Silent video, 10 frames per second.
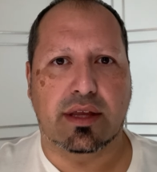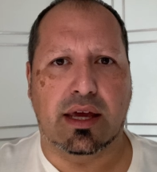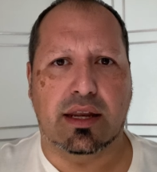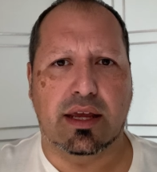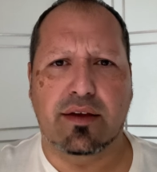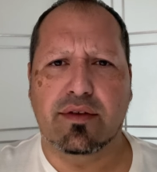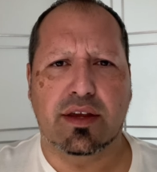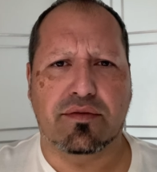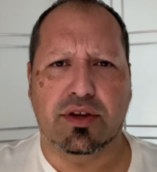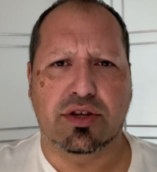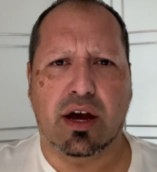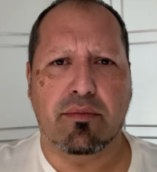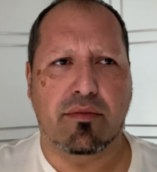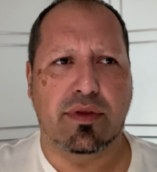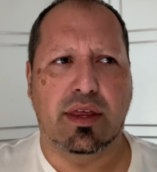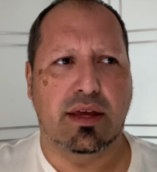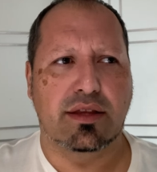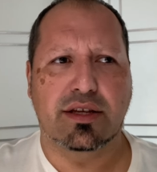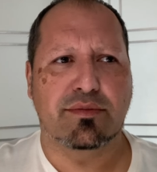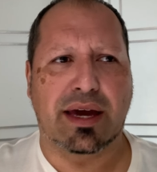that even if the job
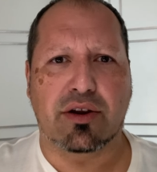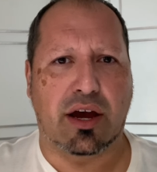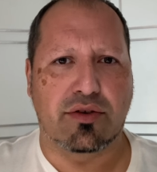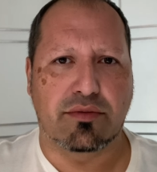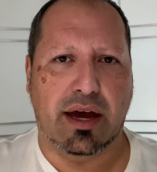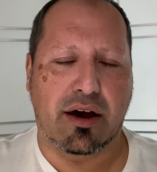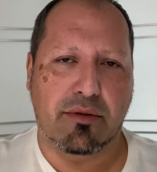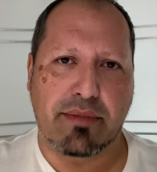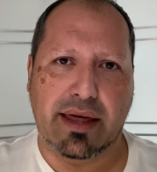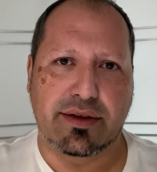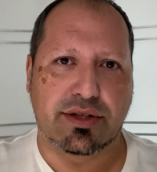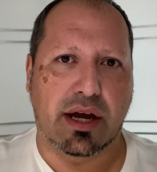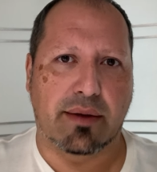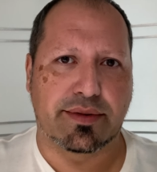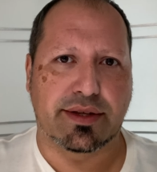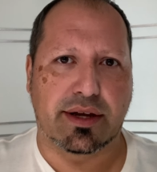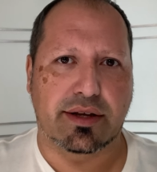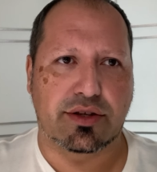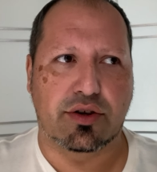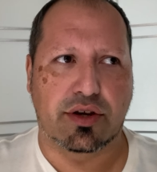it doesn't matter how how bad the job
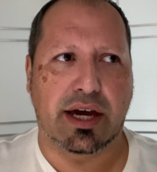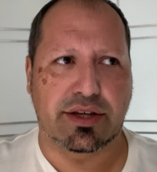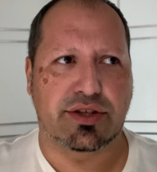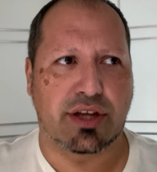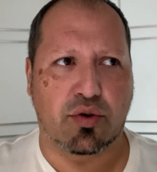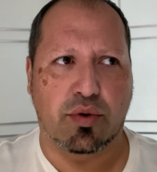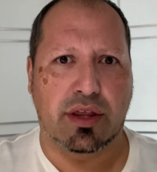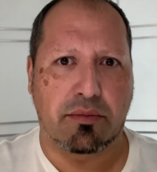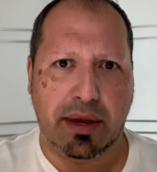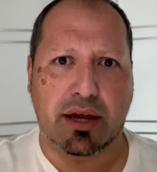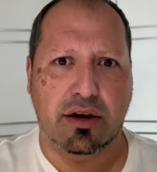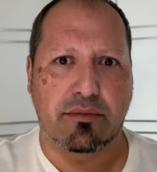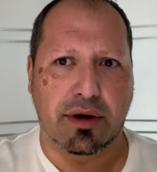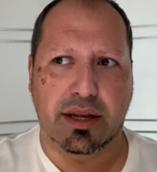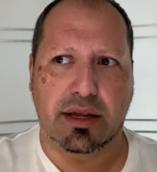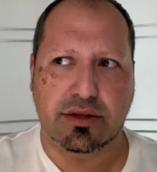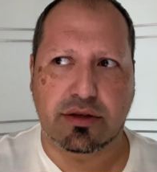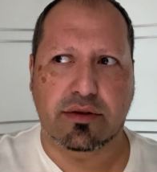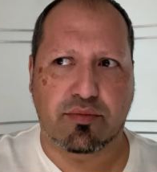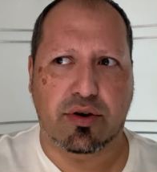sucks, you got to stick with it, make good money,
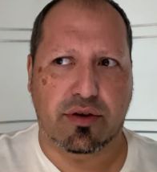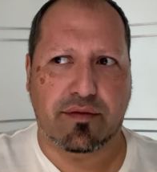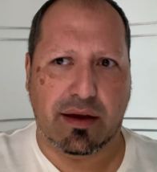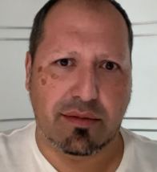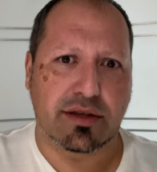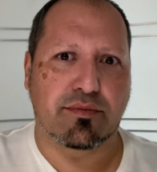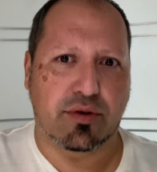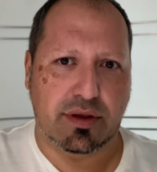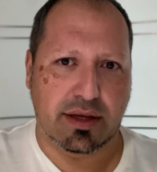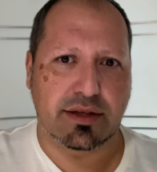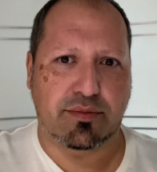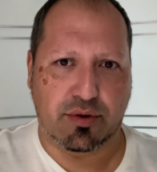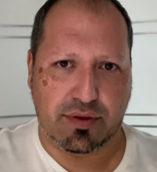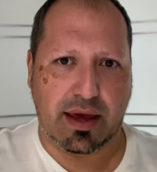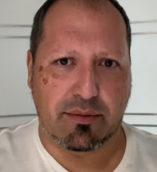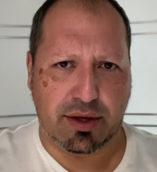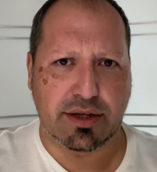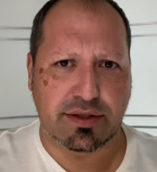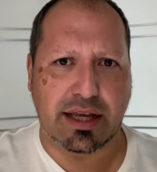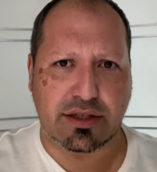support your family, support this, support that,
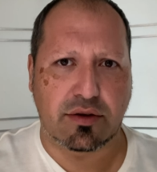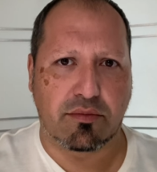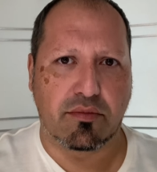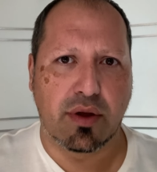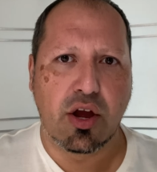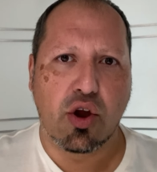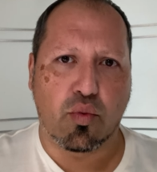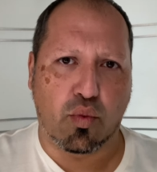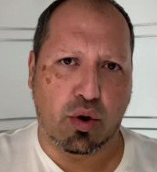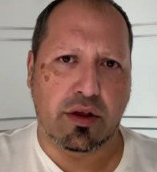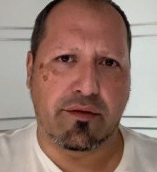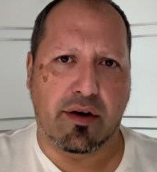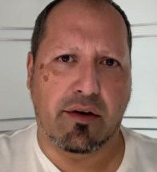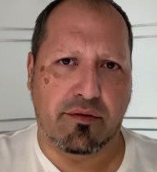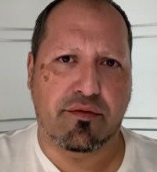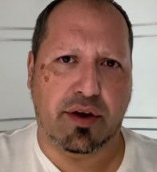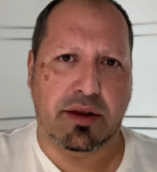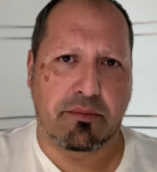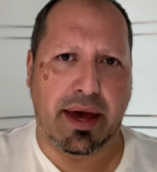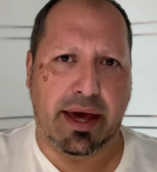because that's the role of, of a
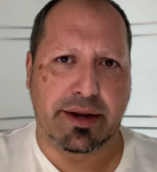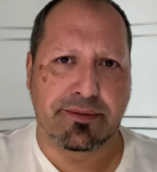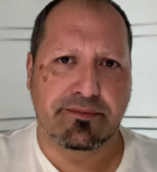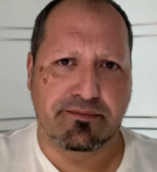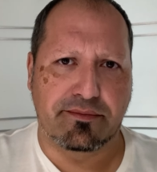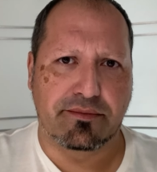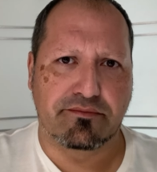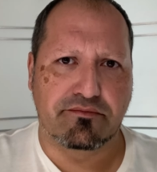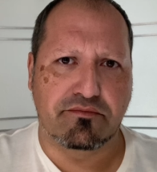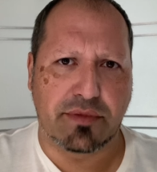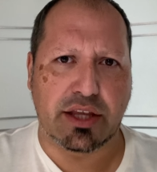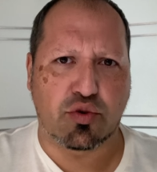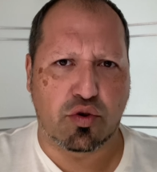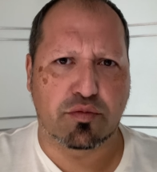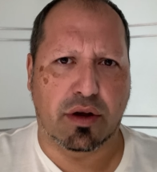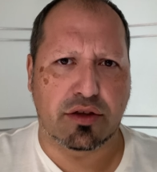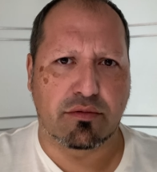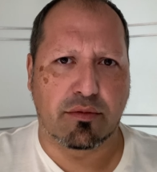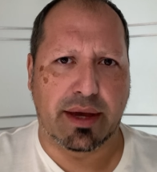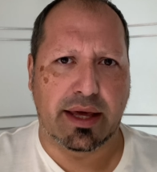freaking man. That's a
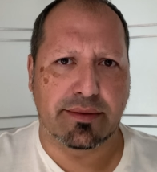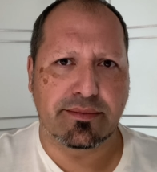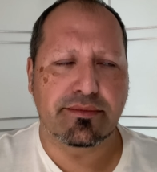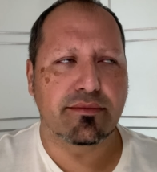responsible man.